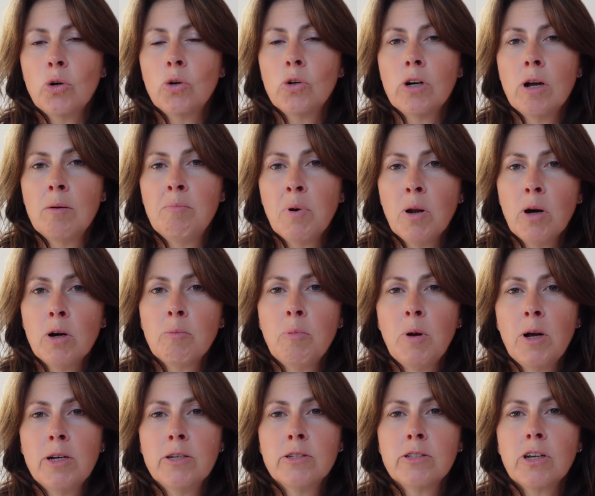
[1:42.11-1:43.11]
or a blog
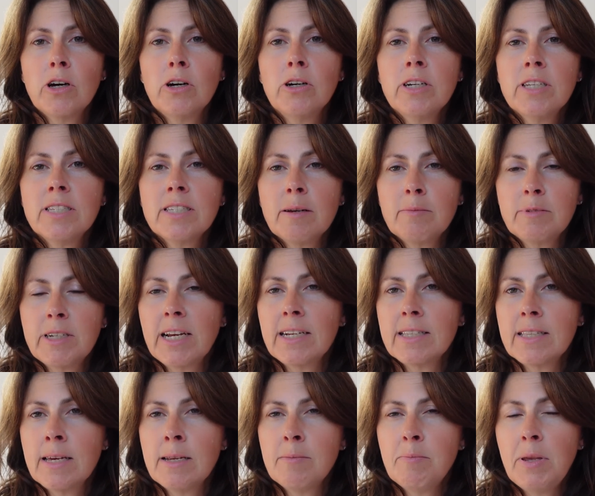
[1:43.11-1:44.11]
post on a
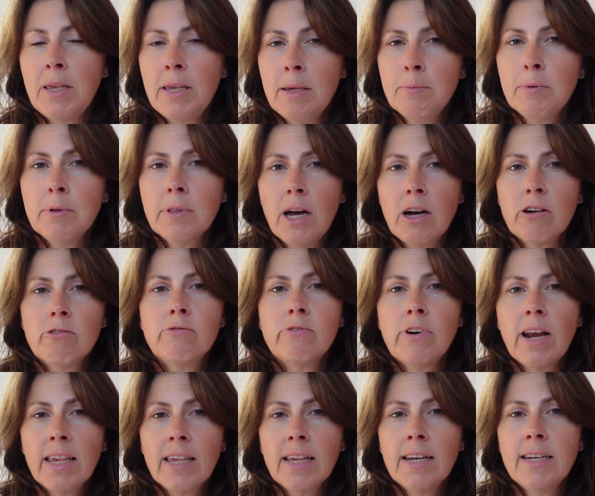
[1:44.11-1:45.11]
subject that people are
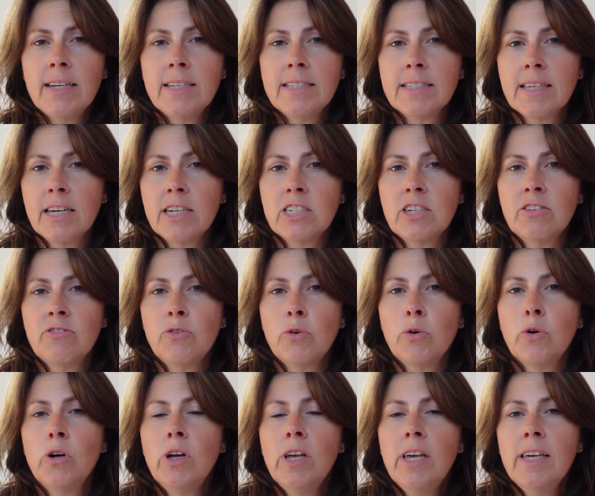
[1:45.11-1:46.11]
regularly searching
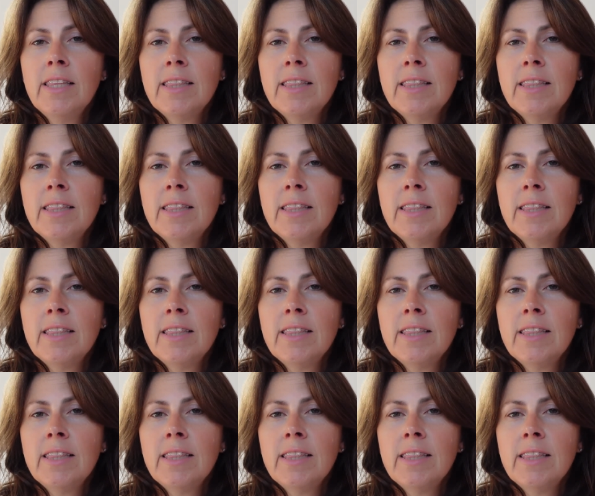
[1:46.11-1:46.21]
for